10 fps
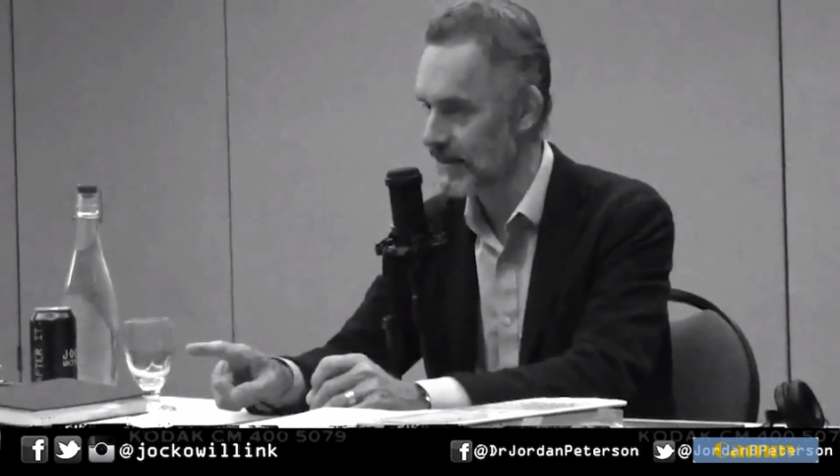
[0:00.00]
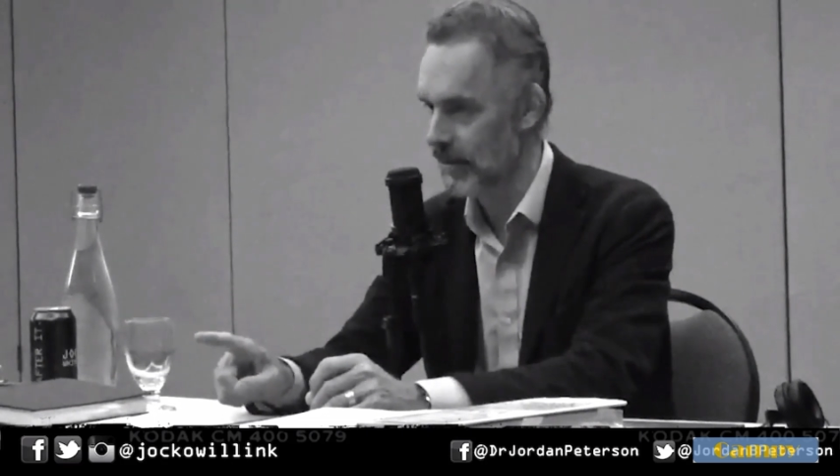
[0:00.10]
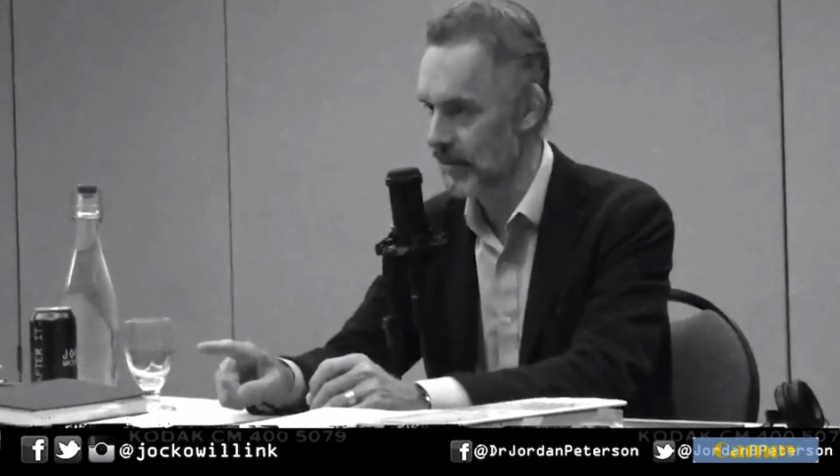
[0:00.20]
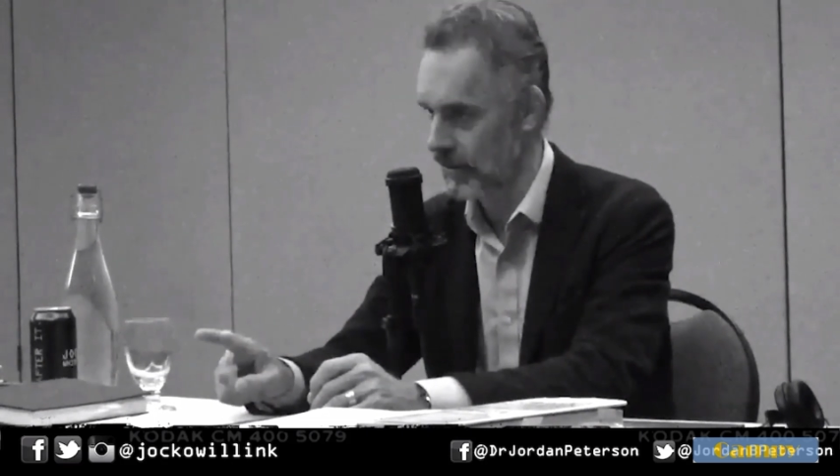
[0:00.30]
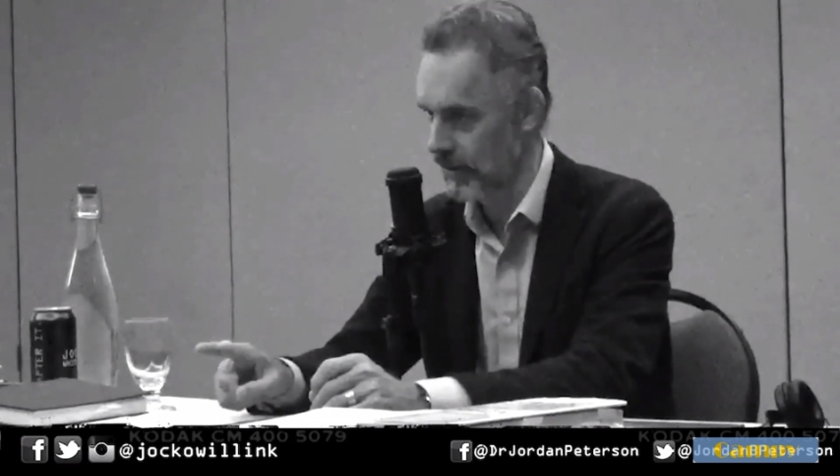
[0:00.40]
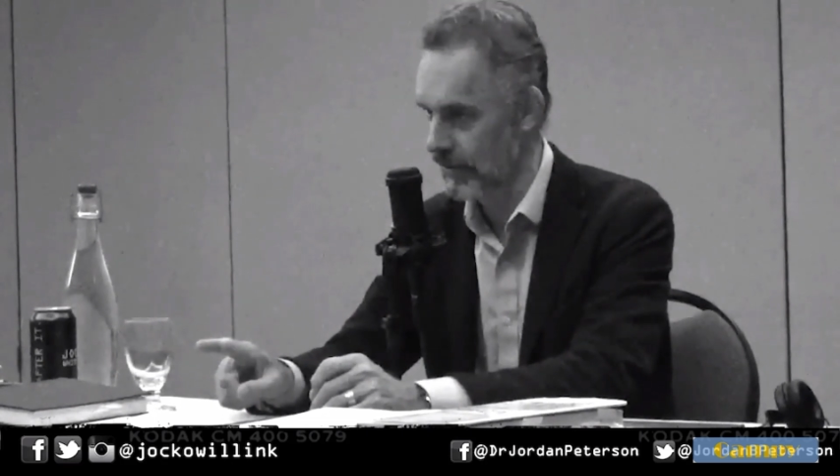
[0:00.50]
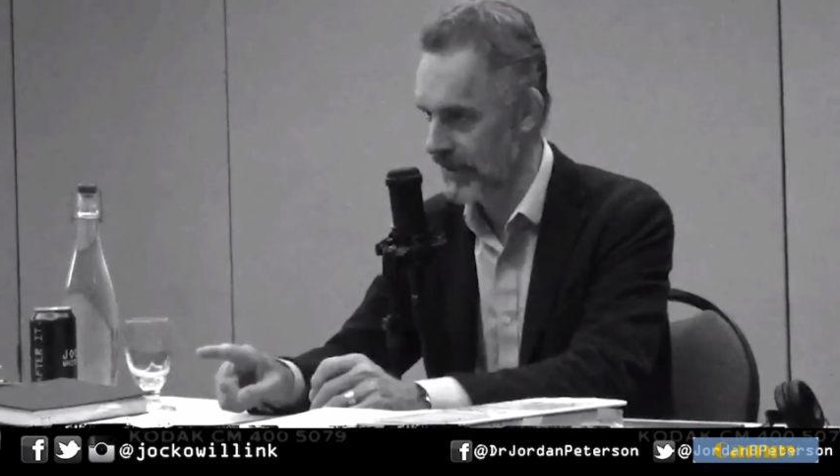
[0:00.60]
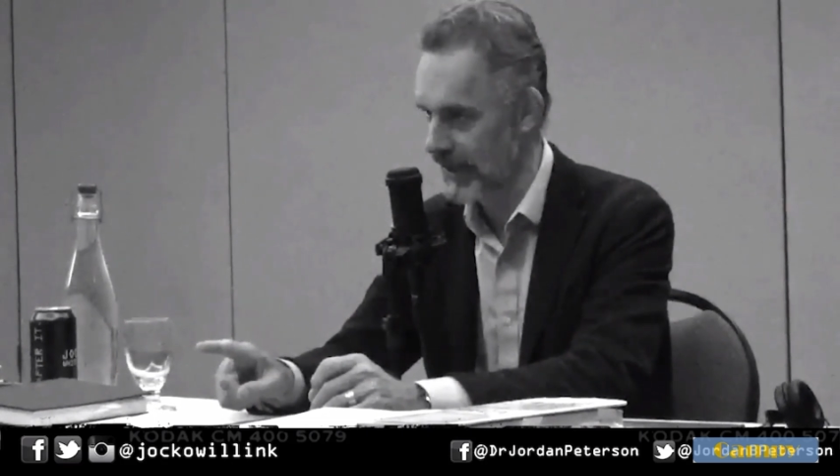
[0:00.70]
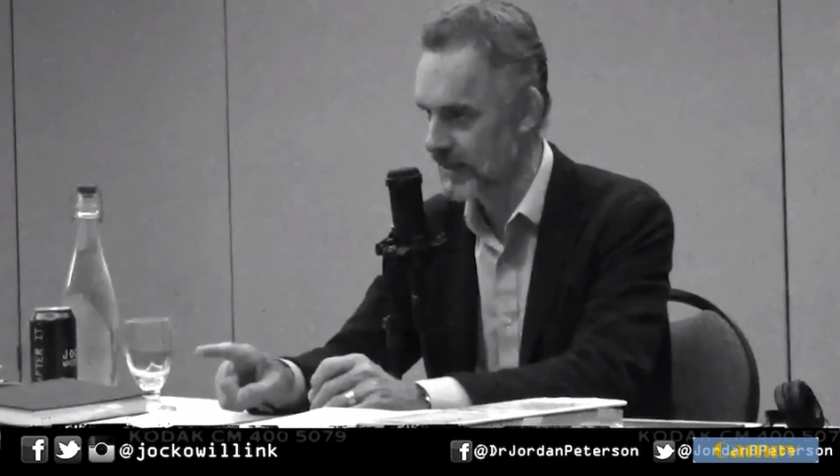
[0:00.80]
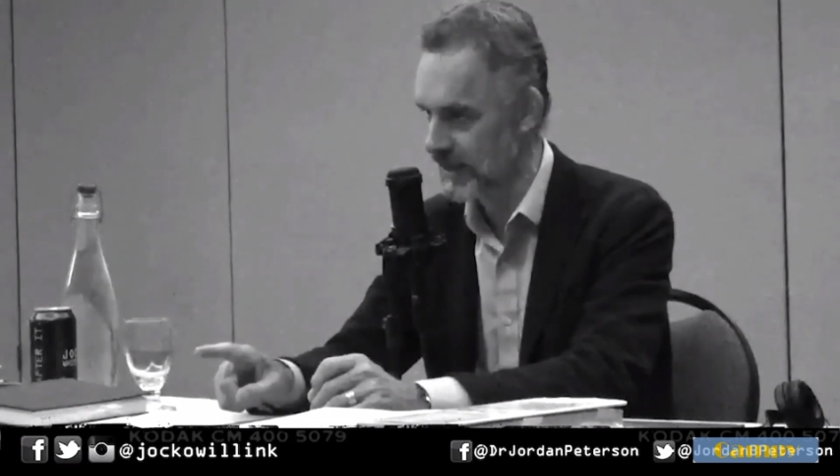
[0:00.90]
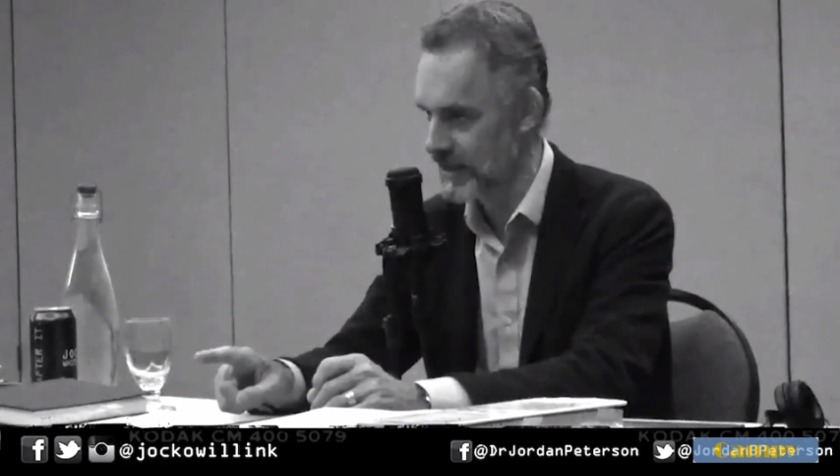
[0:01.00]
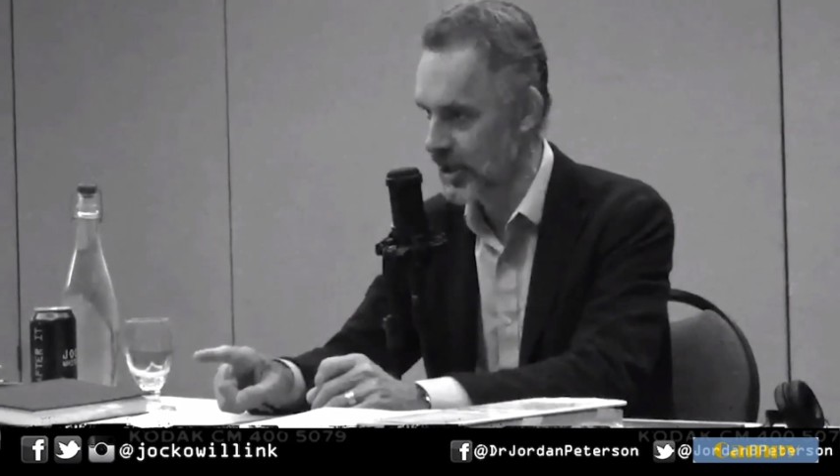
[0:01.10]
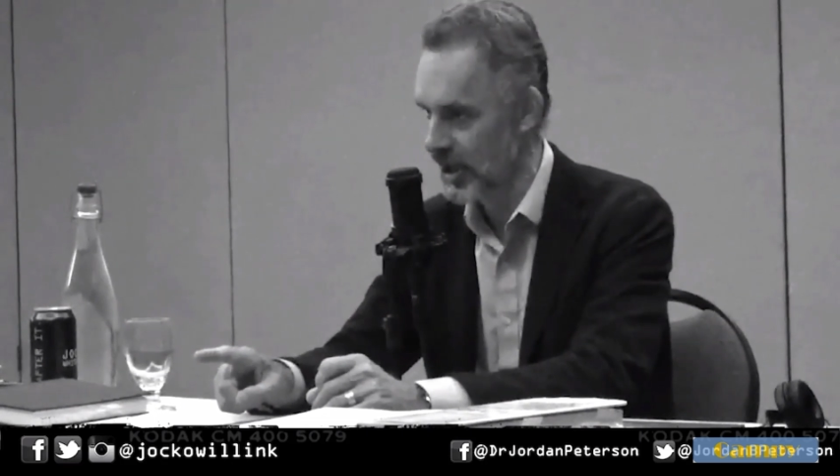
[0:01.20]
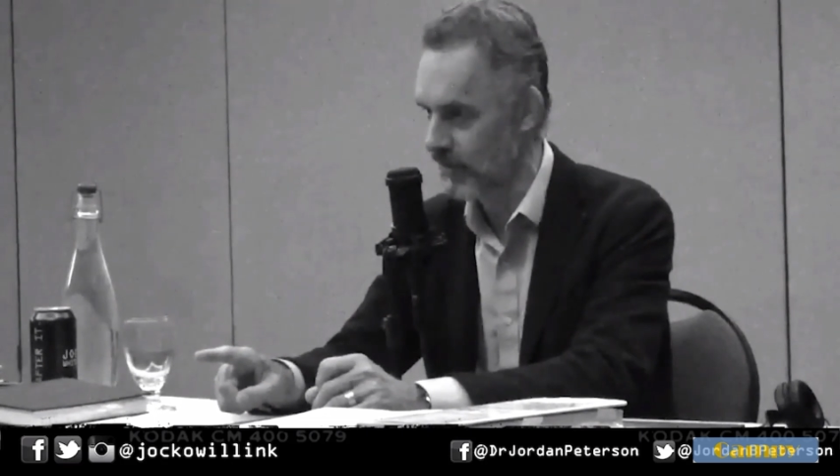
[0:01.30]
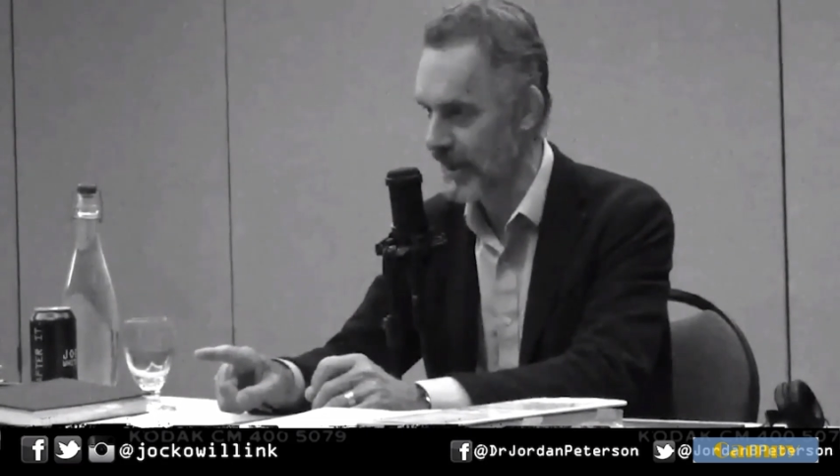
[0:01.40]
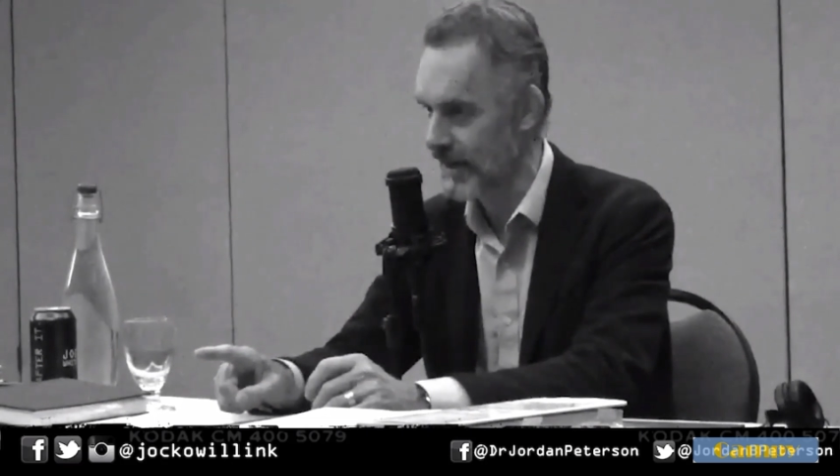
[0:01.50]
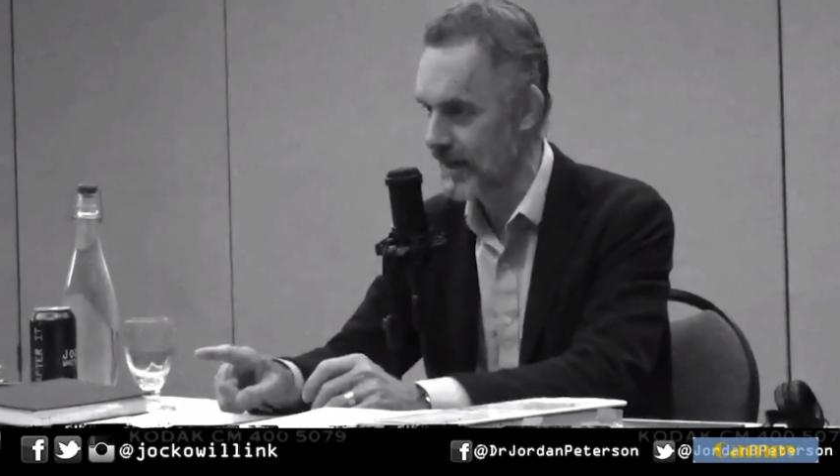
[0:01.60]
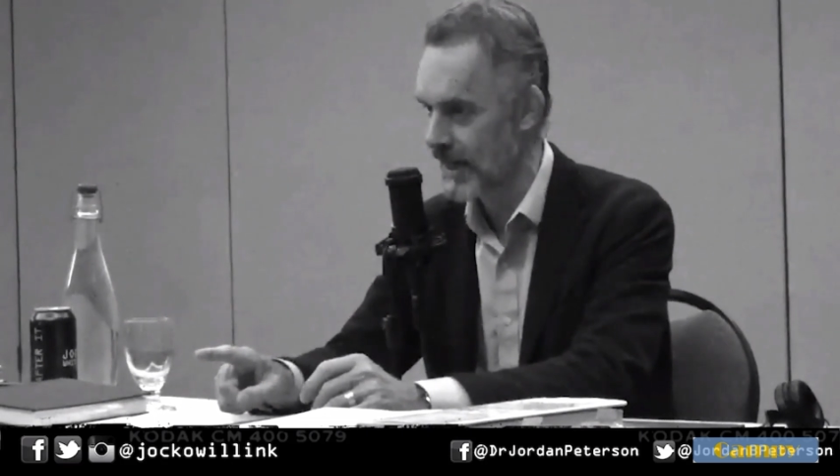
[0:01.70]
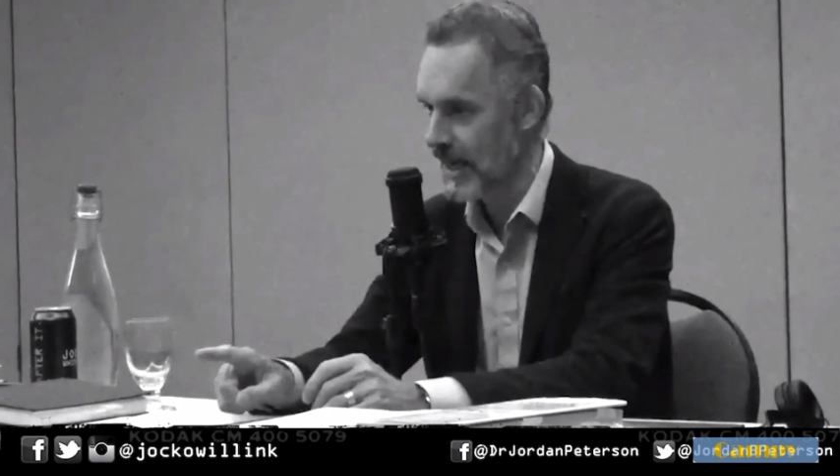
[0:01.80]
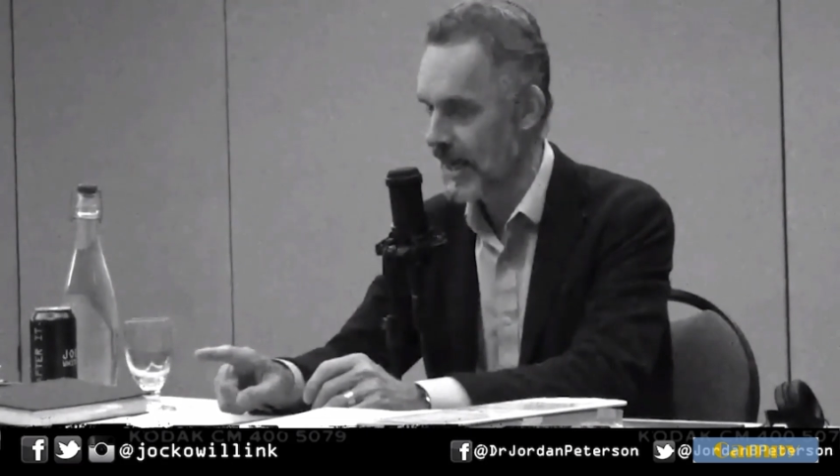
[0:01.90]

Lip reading: or things degenerate.